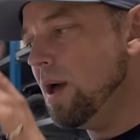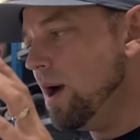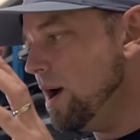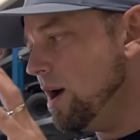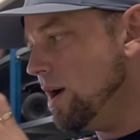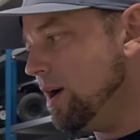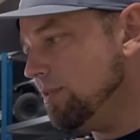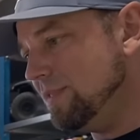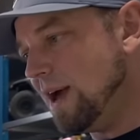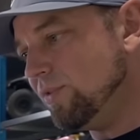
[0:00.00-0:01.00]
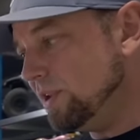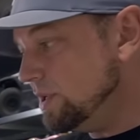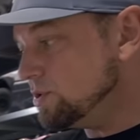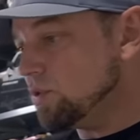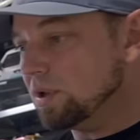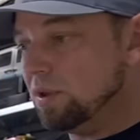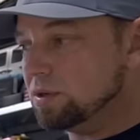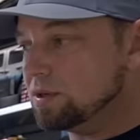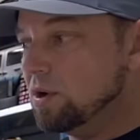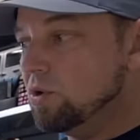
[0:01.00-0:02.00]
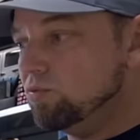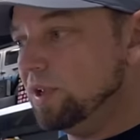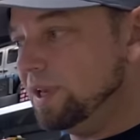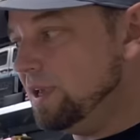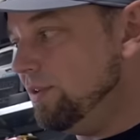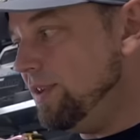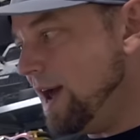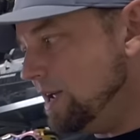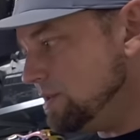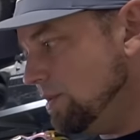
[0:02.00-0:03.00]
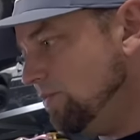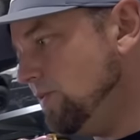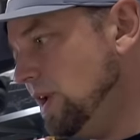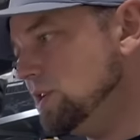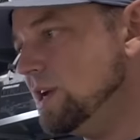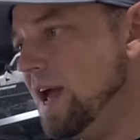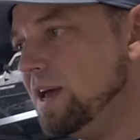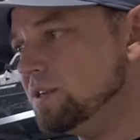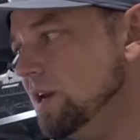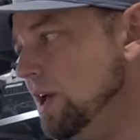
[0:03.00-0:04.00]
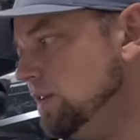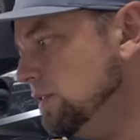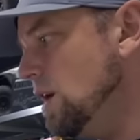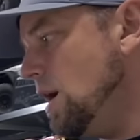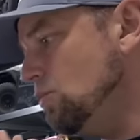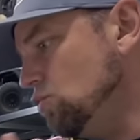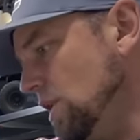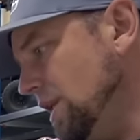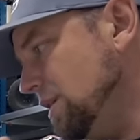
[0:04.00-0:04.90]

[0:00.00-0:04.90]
I think this truck looks really nice and finished as it is. I'm really